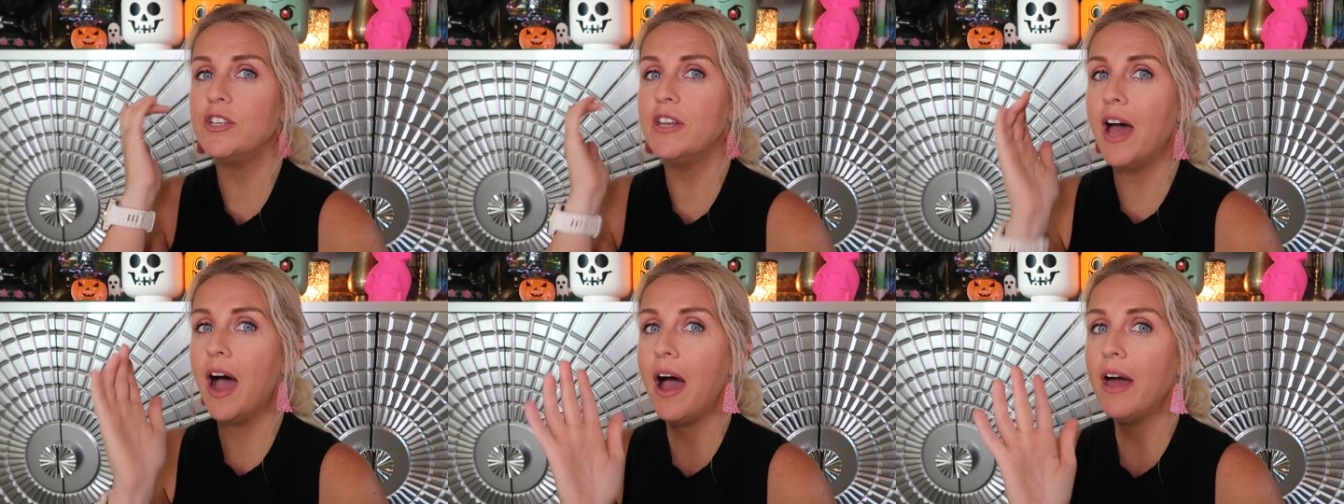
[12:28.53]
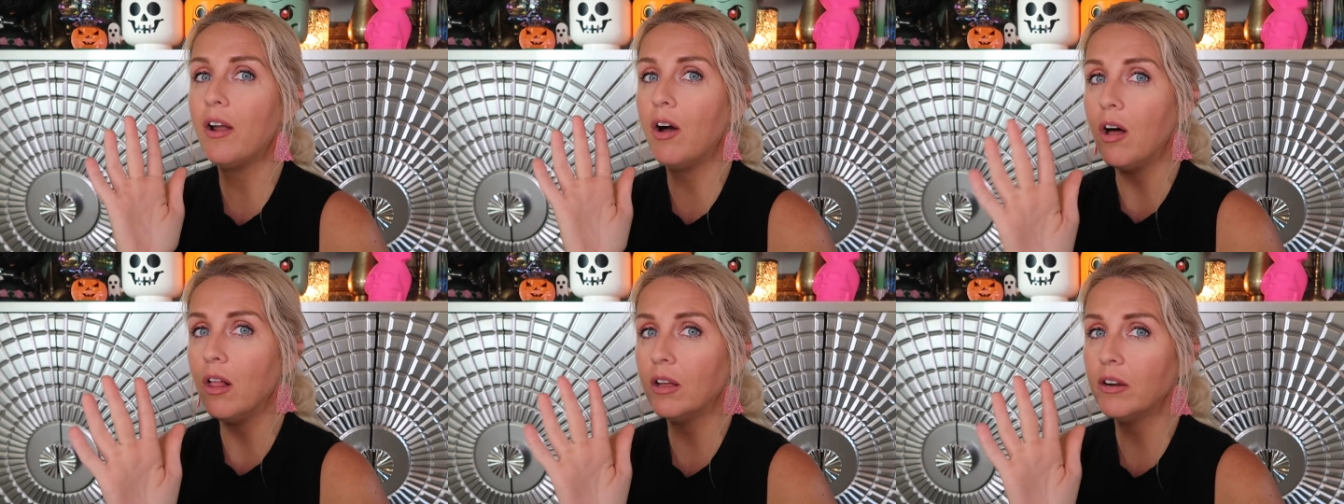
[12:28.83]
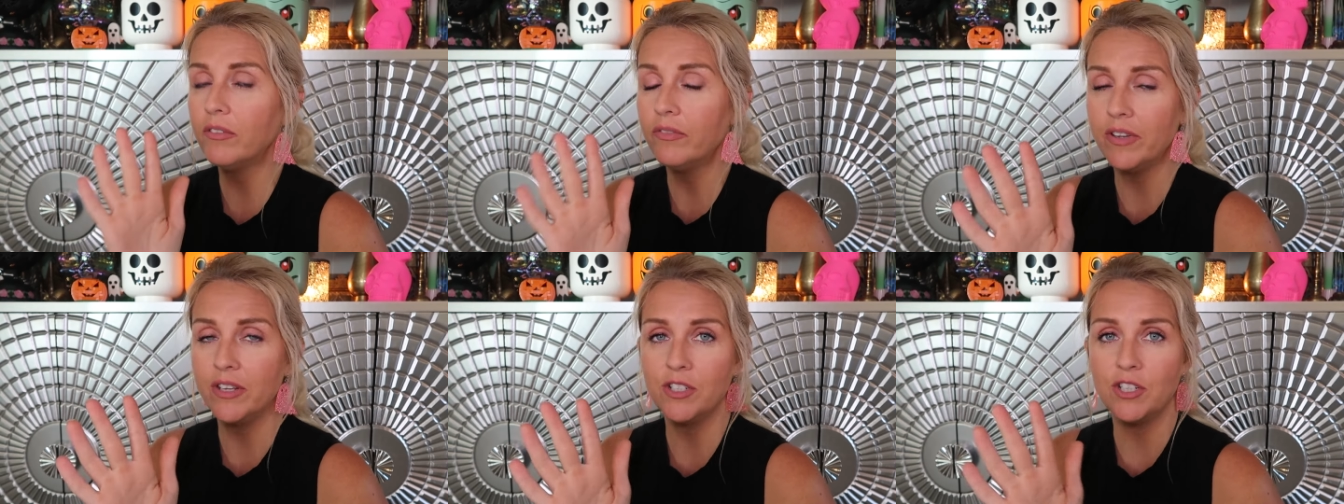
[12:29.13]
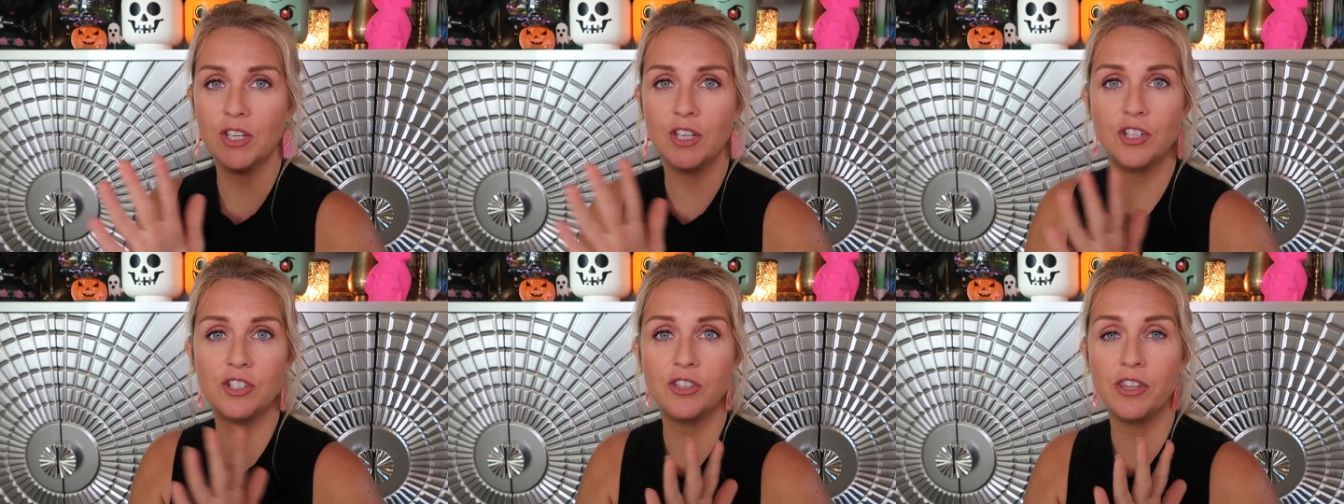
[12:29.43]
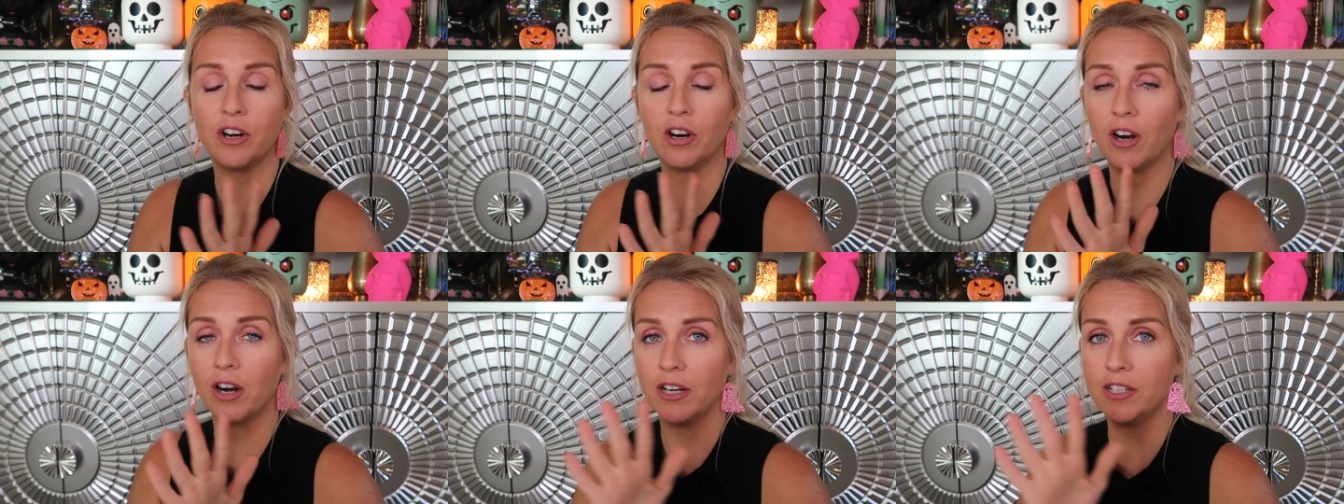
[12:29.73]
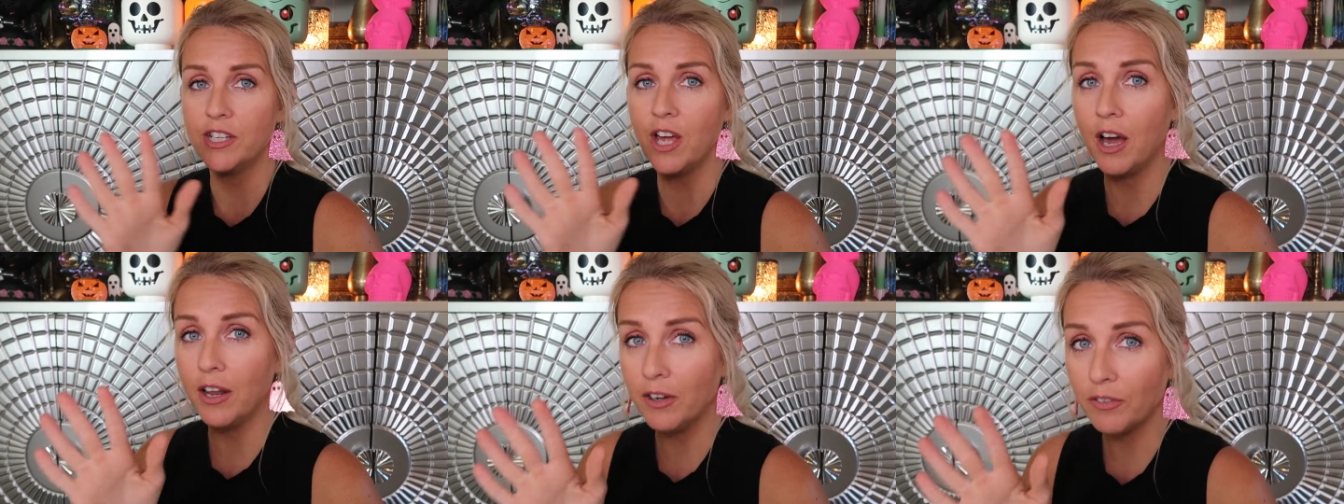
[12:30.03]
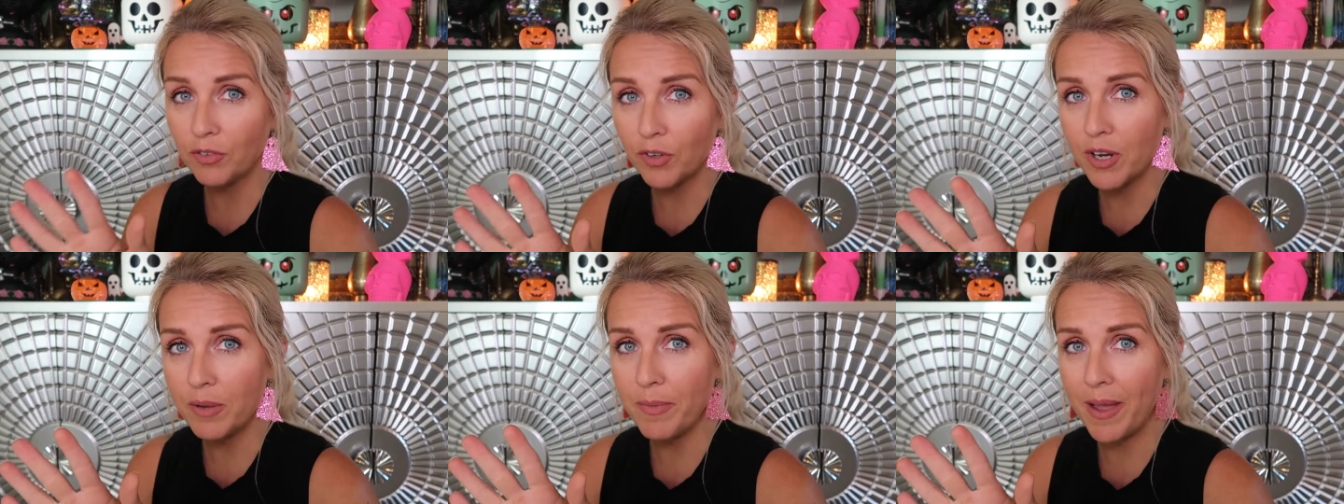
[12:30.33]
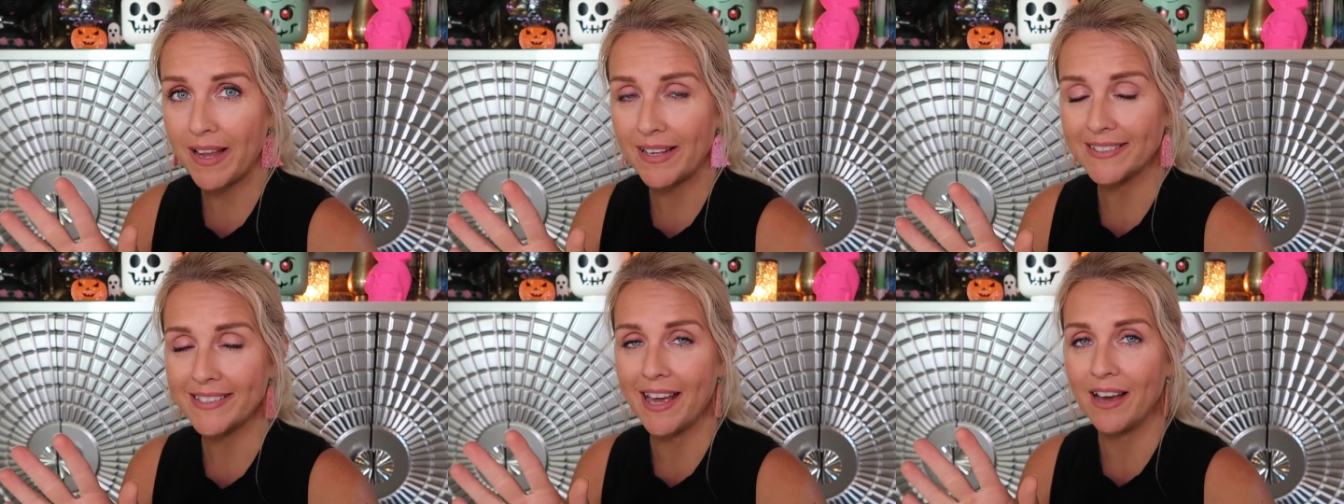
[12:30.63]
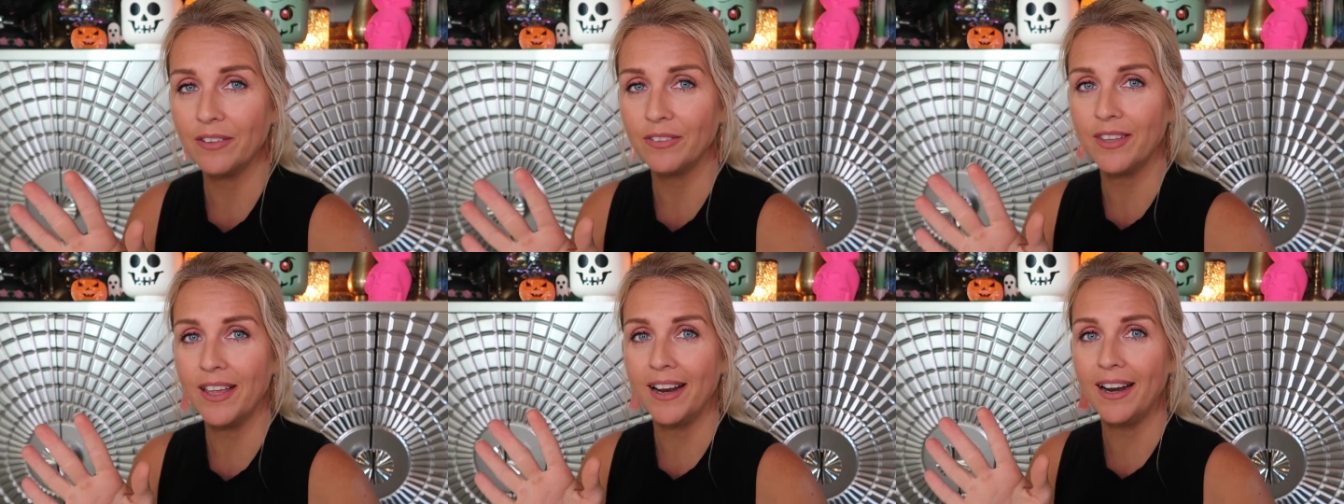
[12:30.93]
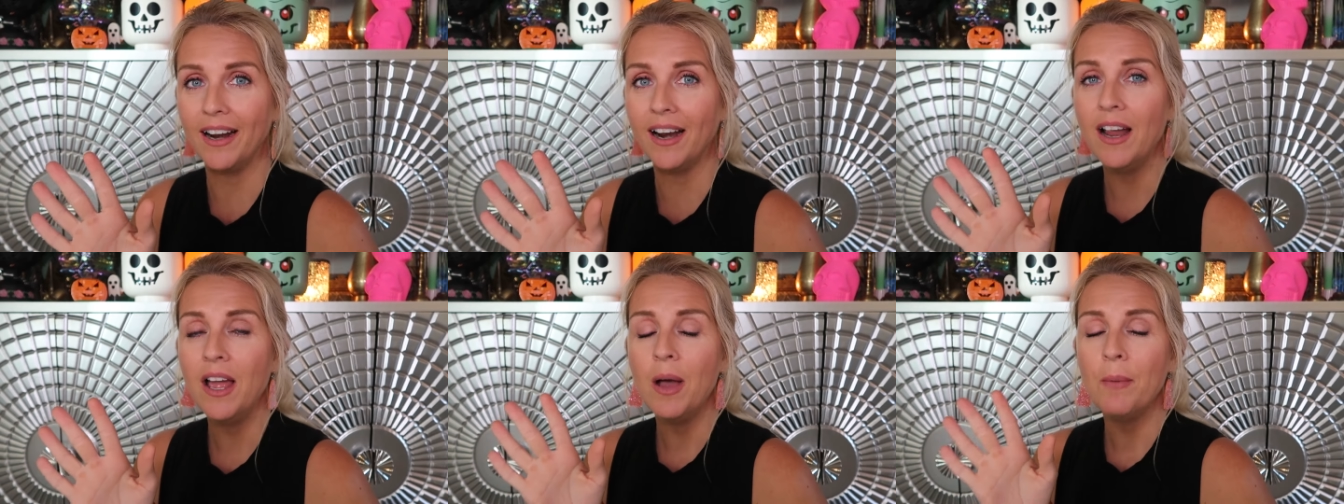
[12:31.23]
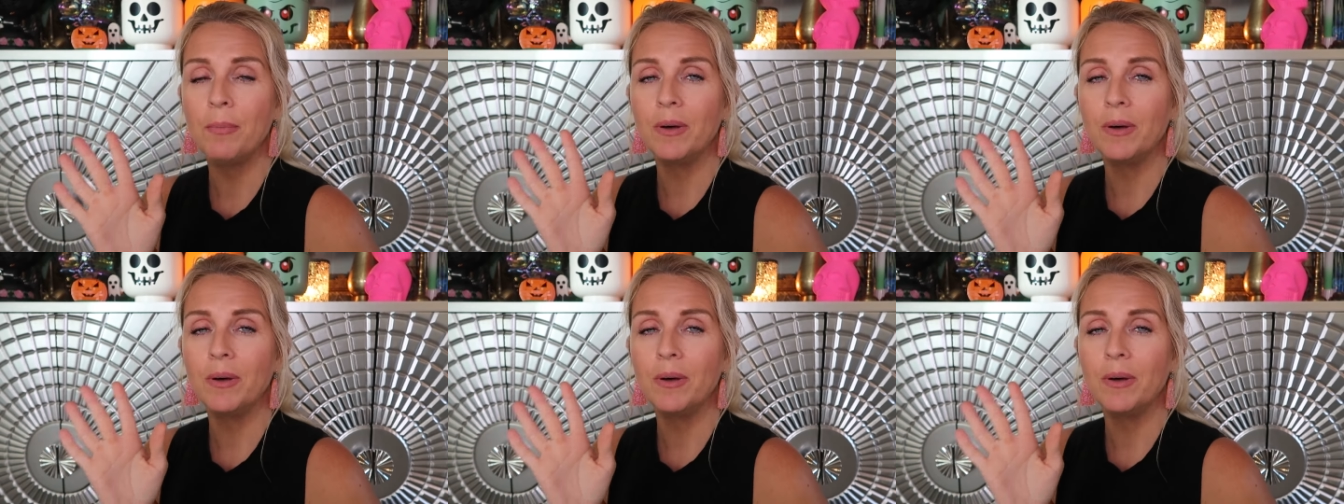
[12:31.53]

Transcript: Not all are vintage. There are a ton of remakes out there,